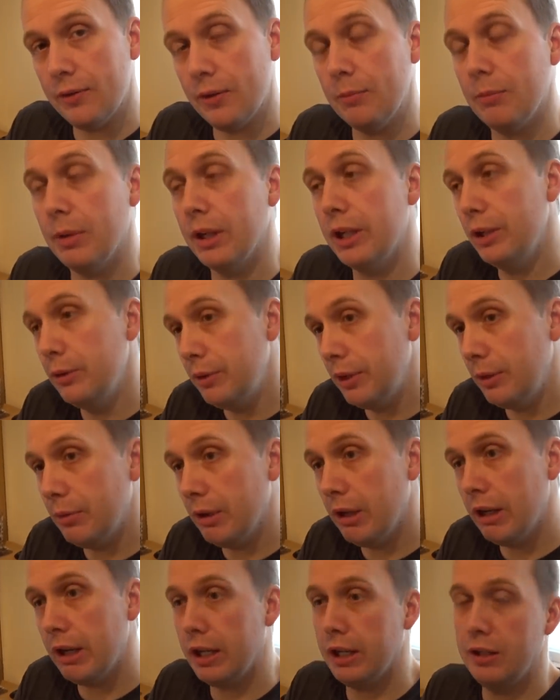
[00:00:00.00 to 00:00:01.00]
on my uni
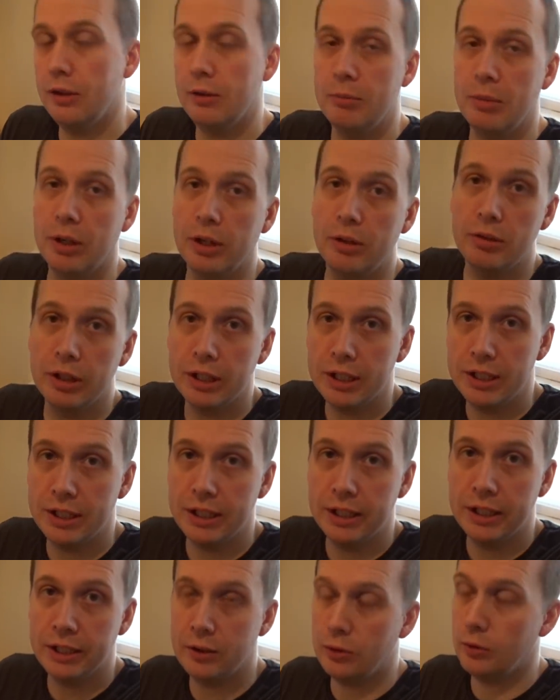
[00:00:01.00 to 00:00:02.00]
work and on my
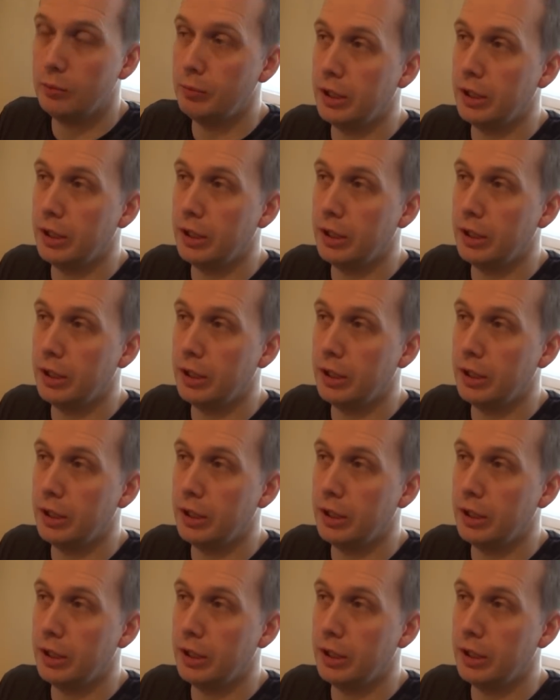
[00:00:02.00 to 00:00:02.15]
writing and on